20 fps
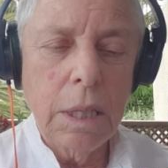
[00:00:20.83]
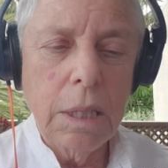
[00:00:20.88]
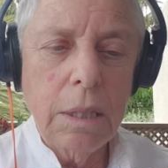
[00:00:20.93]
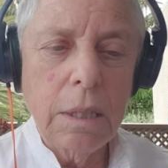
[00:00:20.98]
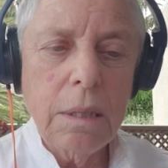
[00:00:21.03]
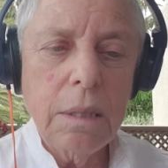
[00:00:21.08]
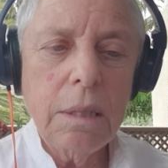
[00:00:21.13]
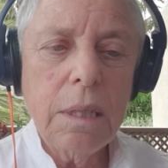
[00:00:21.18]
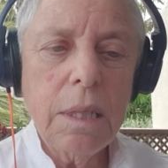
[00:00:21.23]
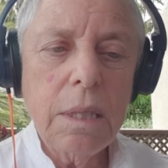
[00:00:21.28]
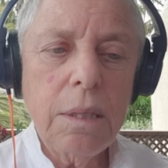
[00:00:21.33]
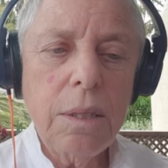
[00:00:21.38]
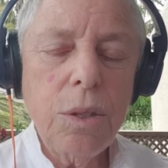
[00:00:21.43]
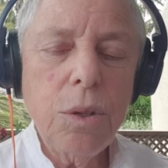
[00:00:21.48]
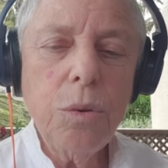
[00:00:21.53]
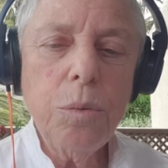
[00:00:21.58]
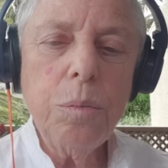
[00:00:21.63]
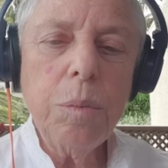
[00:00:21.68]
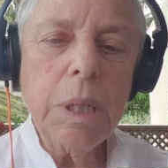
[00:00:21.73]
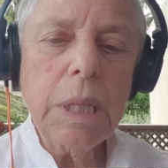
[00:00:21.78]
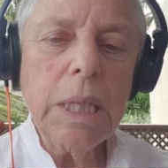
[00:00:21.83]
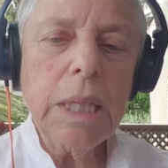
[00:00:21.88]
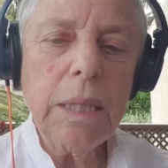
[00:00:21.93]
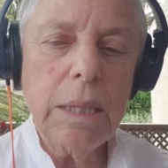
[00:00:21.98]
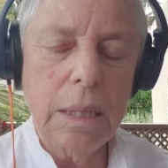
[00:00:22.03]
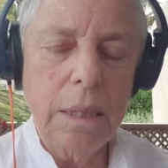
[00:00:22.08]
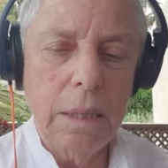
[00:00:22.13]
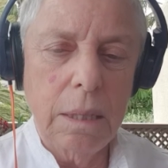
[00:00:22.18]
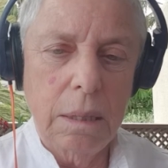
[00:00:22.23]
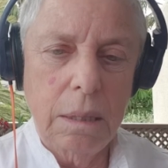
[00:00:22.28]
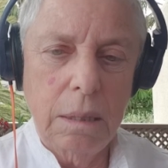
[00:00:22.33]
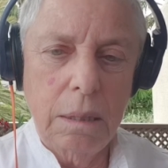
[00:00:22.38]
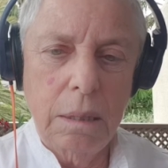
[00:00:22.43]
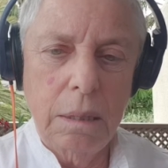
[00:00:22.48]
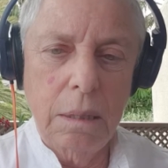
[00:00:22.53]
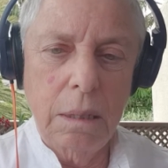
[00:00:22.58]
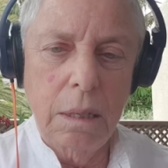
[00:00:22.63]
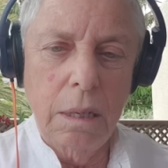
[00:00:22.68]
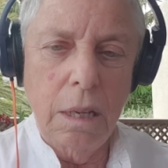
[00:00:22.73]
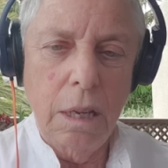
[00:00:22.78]
This needs humility,
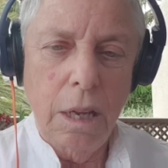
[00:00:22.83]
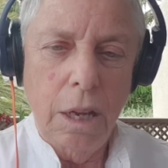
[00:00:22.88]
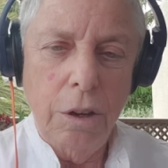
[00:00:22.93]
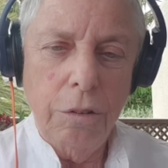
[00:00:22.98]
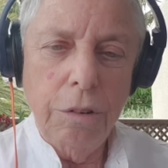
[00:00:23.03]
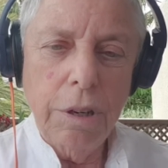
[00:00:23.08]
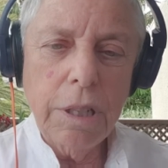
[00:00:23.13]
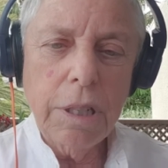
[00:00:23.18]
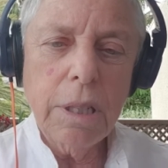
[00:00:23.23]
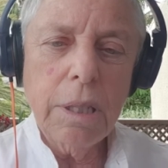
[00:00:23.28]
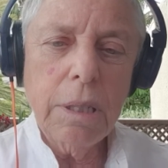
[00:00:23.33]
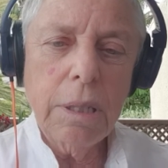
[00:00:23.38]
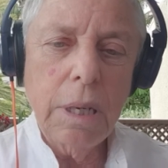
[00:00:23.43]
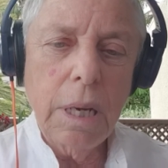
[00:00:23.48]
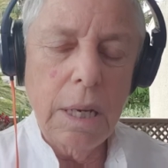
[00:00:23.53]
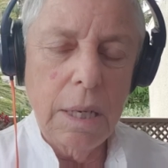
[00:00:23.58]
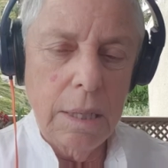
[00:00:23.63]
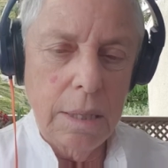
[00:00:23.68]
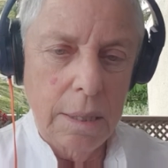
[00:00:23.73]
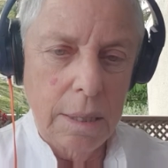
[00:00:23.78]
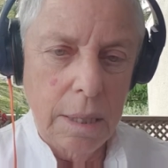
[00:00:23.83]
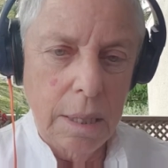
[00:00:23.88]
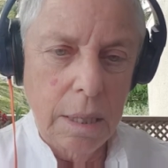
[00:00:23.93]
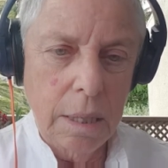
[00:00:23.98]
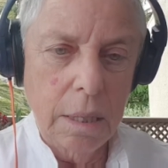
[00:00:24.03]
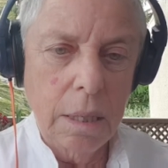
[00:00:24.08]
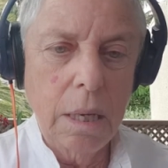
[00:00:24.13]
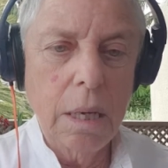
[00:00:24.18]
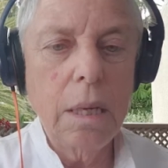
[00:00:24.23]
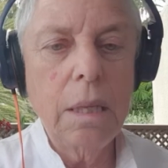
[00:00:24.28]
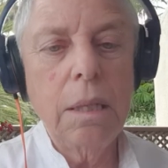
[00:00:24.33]
recognizing